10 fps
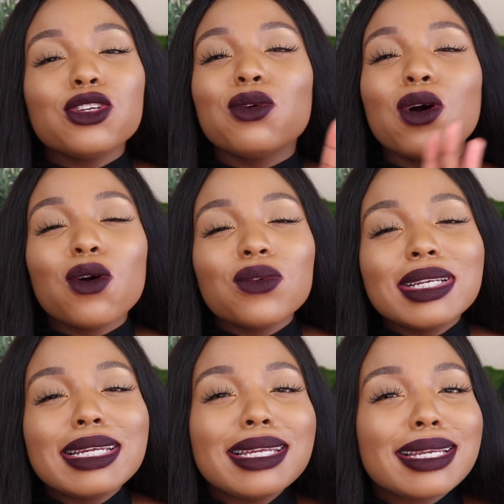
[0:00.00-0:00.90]
you
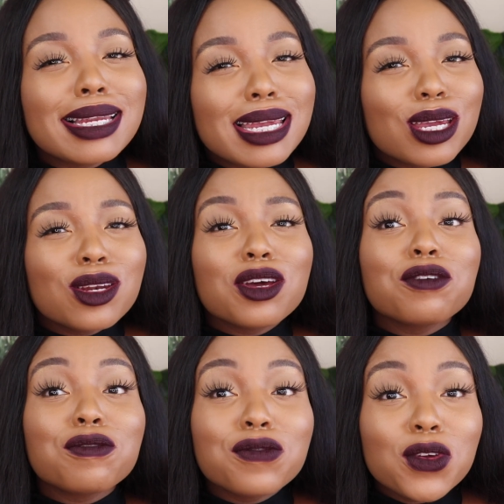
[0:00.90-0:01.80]
only need
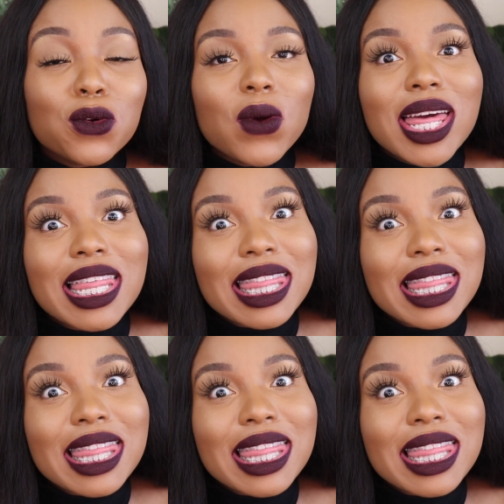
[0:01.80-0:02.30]
a few